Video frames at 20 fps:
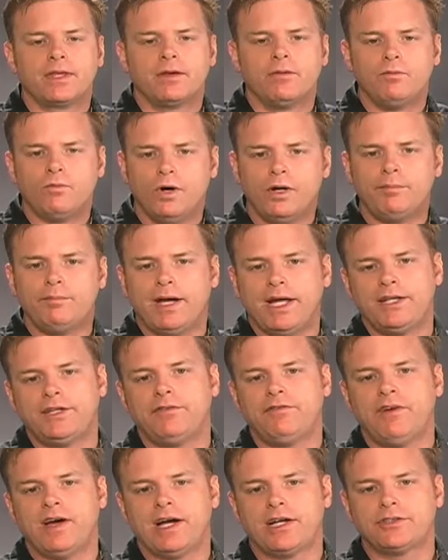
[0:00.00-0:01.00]
One
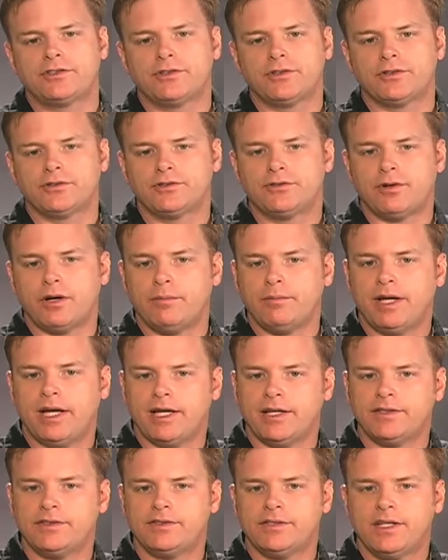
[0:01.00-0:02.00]
manufacturer's drum
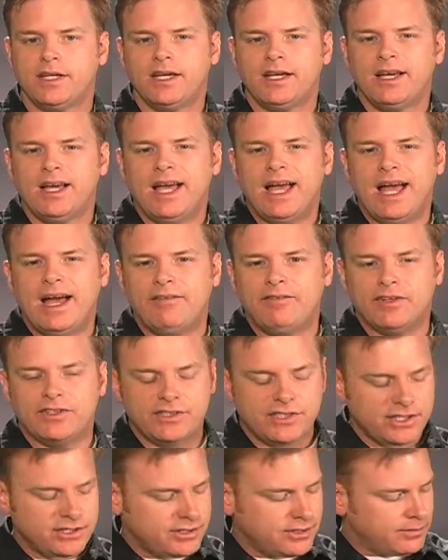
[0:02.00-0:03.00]
heads have a
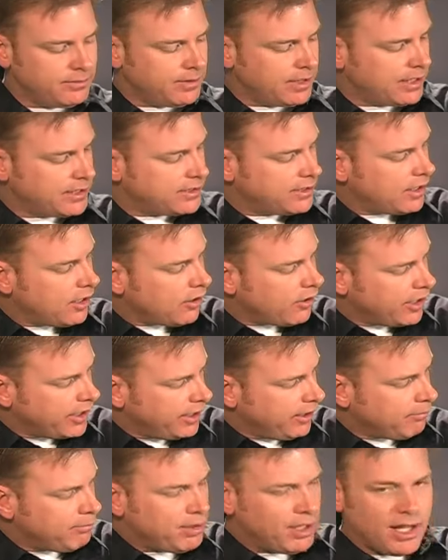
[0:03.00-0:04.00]
system that's already
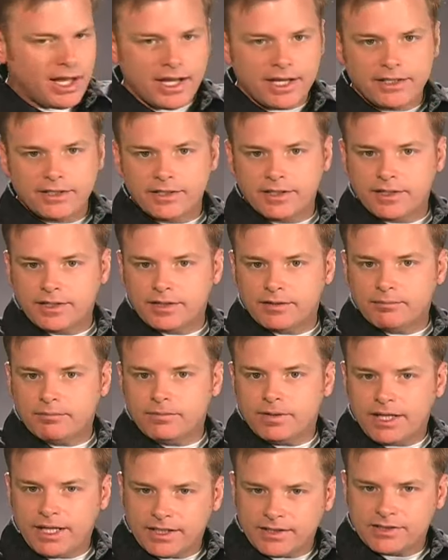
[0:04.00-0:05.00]
applied to the
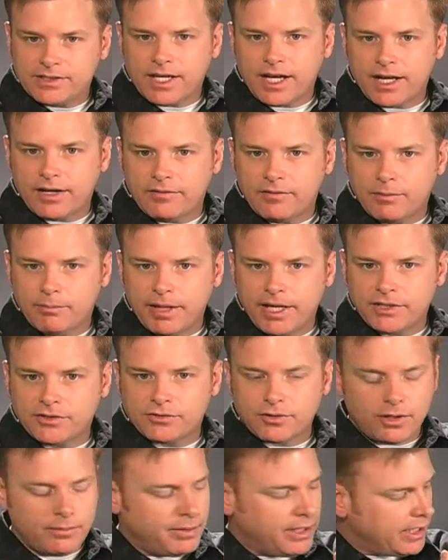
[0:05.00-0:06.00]
inside of the bass
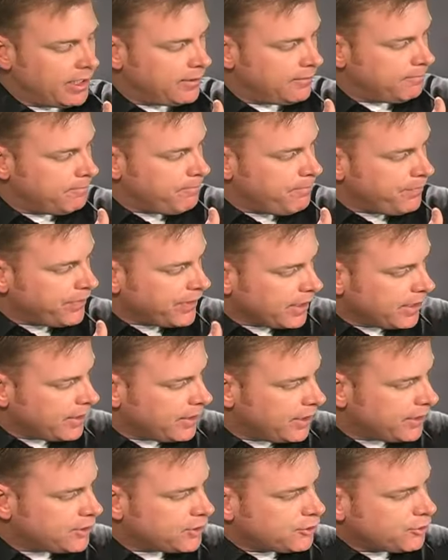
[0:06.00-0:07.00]
drum head.
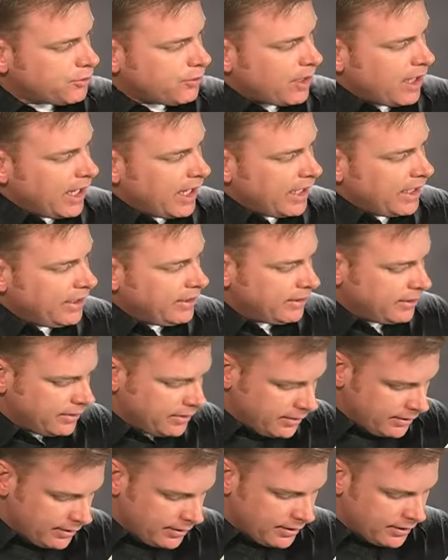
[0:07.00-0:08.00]
This tray
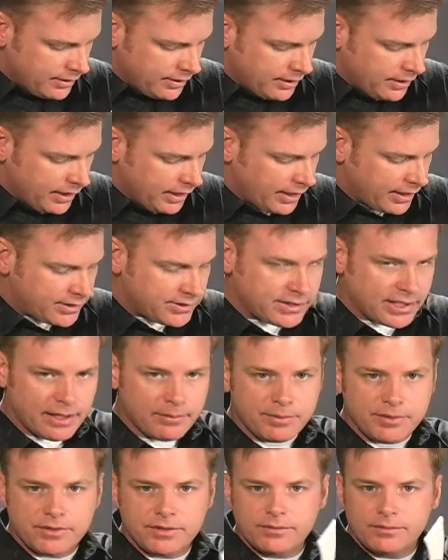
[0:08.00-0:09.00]

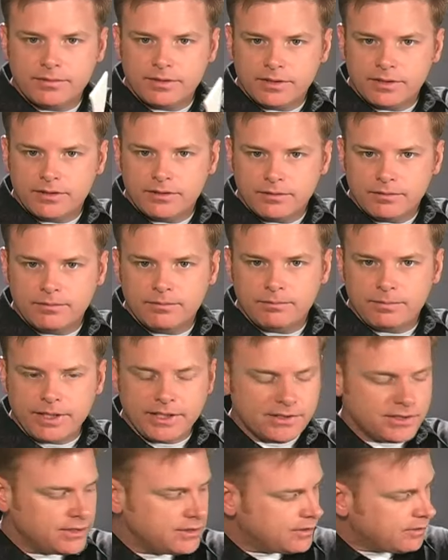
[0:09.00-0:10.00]
accepts
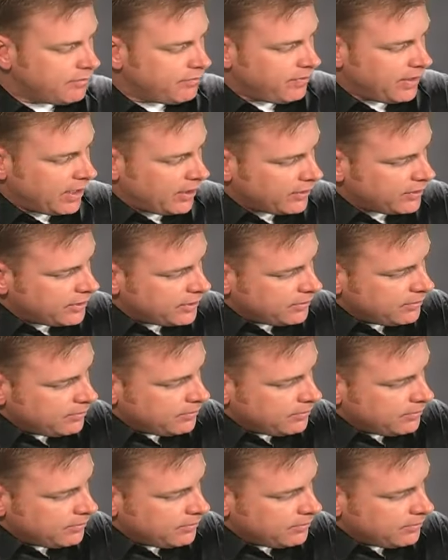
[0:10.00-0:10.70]
pieces of felt.